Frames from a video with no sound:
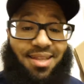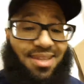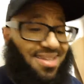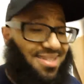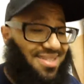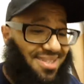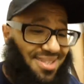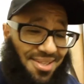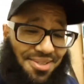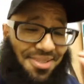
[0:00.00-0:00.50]

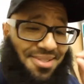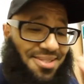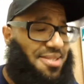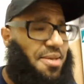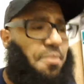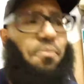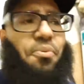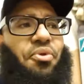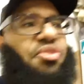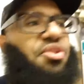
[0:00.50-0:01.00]
There's little
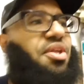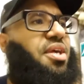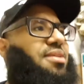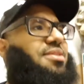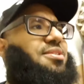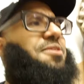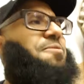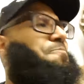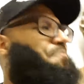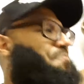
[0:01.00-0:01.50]
simple
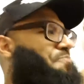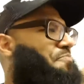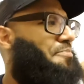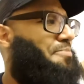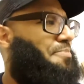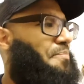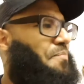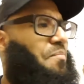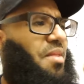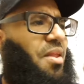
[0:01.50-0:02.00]
things
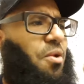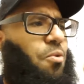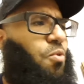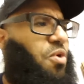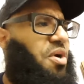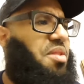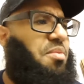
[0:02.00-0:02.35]
One